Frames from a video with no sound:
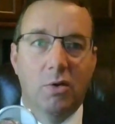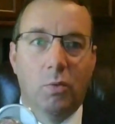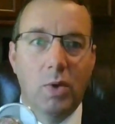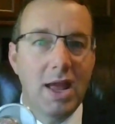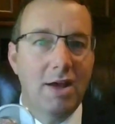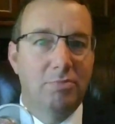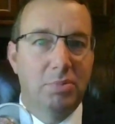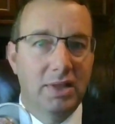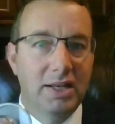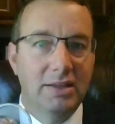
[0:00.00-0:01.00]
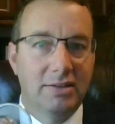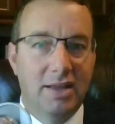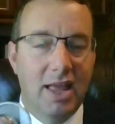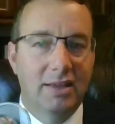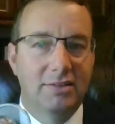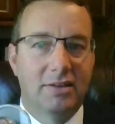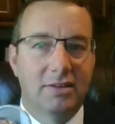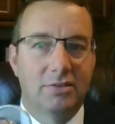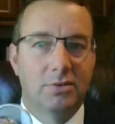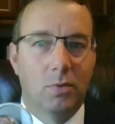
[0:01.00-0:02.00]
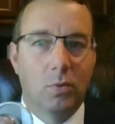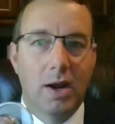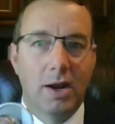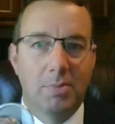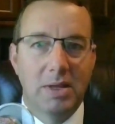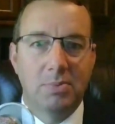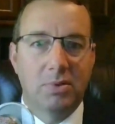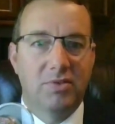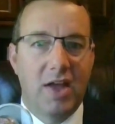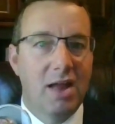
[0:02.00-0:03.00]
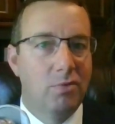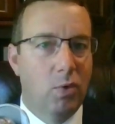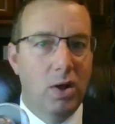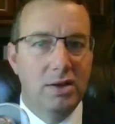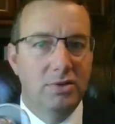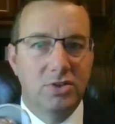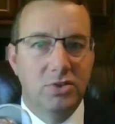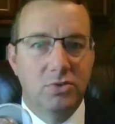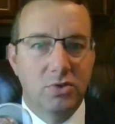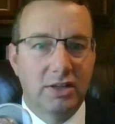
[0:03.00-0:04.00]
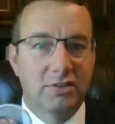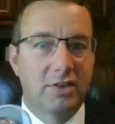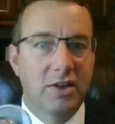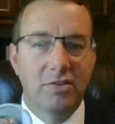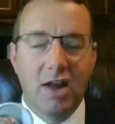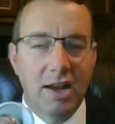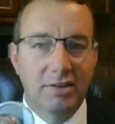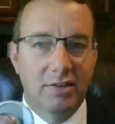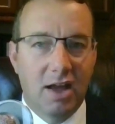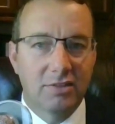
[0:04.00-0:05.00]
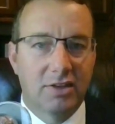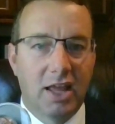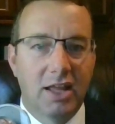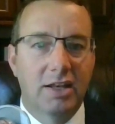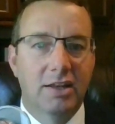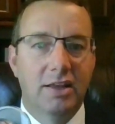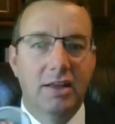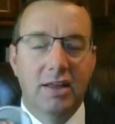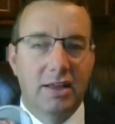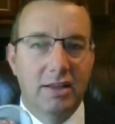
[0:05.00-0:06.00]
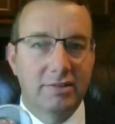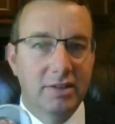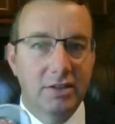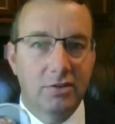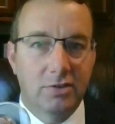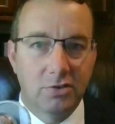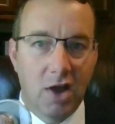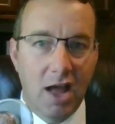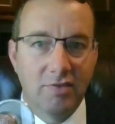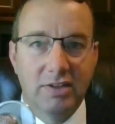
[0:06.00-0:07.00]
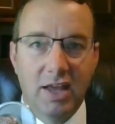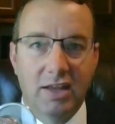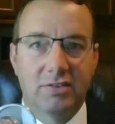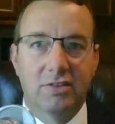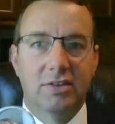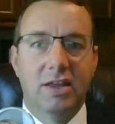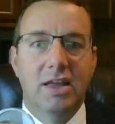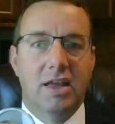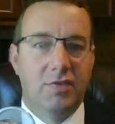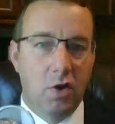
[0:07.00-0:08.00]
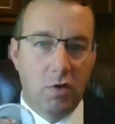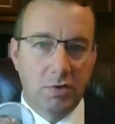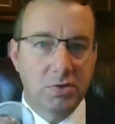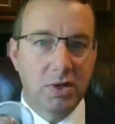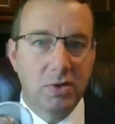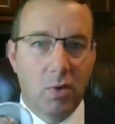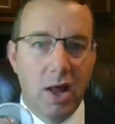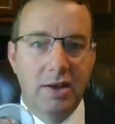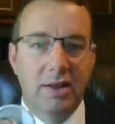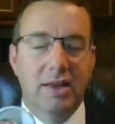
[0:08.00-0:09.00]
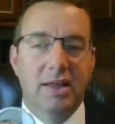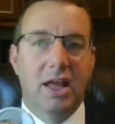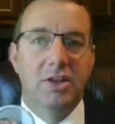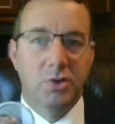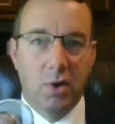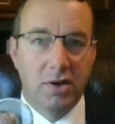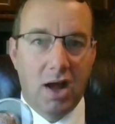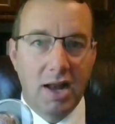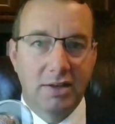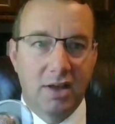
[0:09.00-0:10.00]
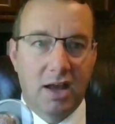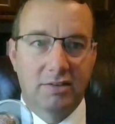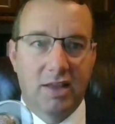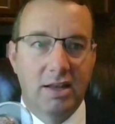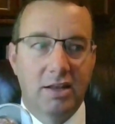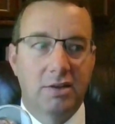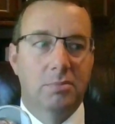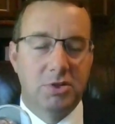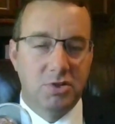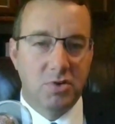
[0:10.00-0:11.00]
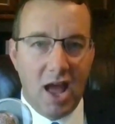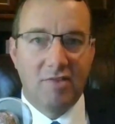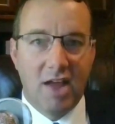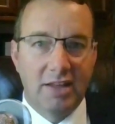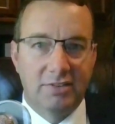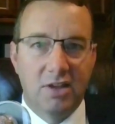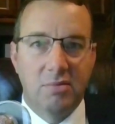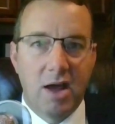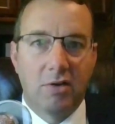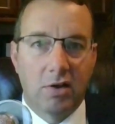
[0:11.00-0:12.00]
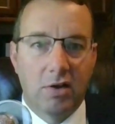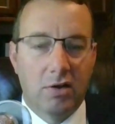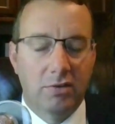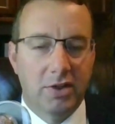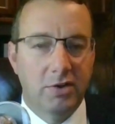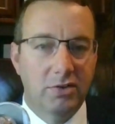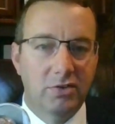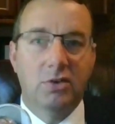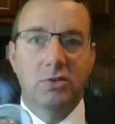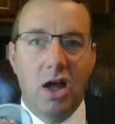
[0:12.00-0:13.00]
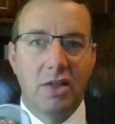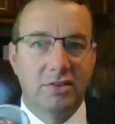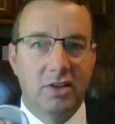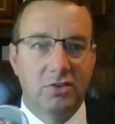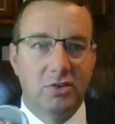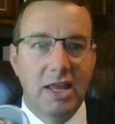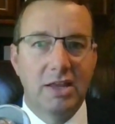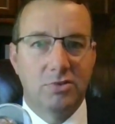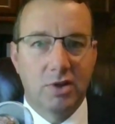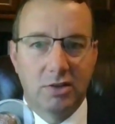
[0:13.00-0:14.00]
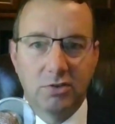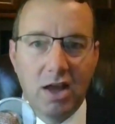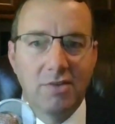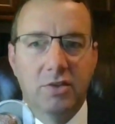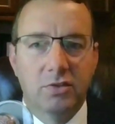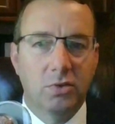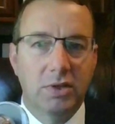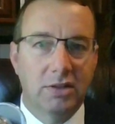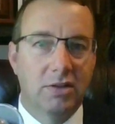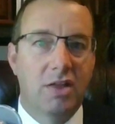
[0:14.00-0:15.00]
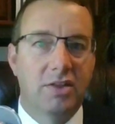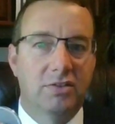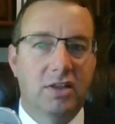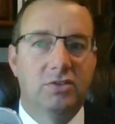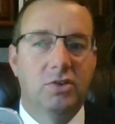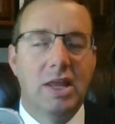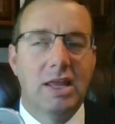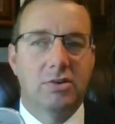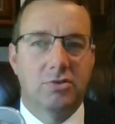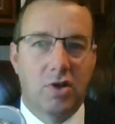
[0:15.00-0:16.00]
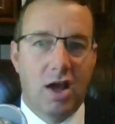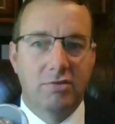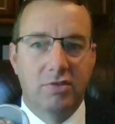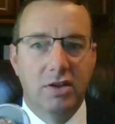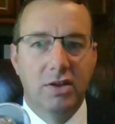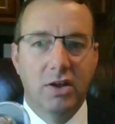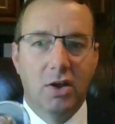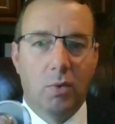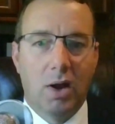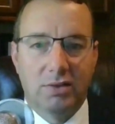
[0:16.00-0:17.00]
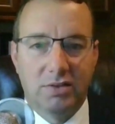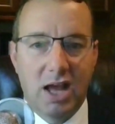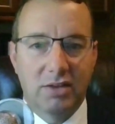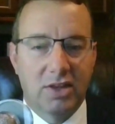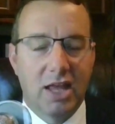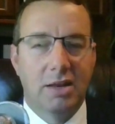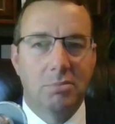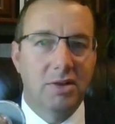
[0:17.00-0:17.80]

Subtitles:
We have plenty of cases where people have had 1, 2 drinks. They're not intoxicated. It's legal to drive in Texas if you're over 21 and you are not intoxicated, but you have had some alcohol. There is no law that says you can't drink and drive. There's only a law that says you can't drive while intoxicated.